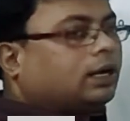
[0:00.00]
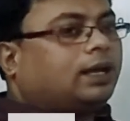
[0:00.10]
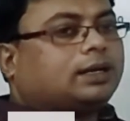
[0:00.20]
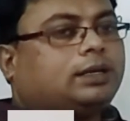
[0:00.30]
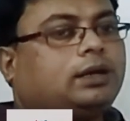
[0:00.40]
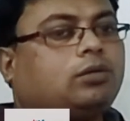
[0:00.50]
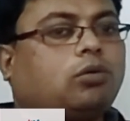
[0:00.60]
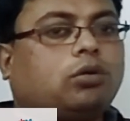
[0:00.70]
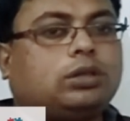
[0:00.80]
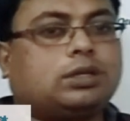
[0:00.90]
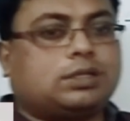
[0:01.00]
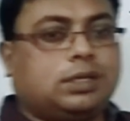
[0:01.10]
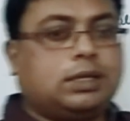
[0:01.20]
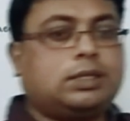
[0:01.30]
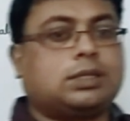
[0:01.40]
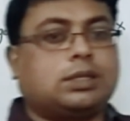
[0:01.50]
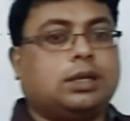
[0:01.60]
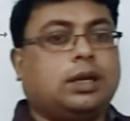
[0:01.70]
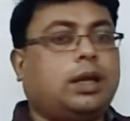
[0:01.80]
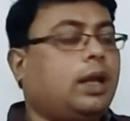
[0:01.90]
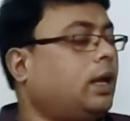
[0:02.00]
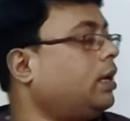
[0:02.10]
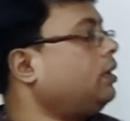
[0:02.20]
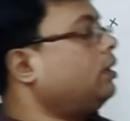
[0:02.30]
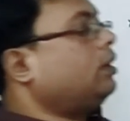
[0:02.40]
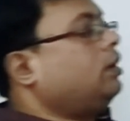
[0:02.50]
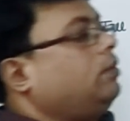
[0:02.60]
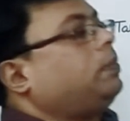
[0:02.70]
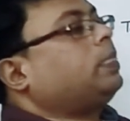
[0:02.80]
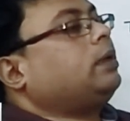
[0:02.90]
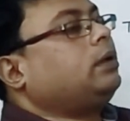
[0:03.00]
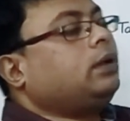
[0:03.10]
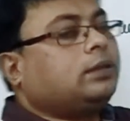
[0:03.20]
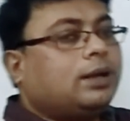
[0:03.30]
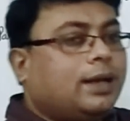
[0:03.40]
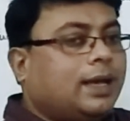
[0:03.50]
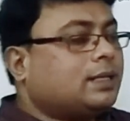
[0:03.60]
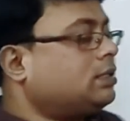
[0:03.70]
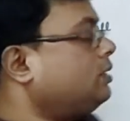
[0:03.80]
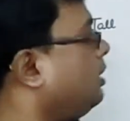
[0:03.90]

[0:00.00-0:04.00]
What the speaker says: collected all the seeds, and in the next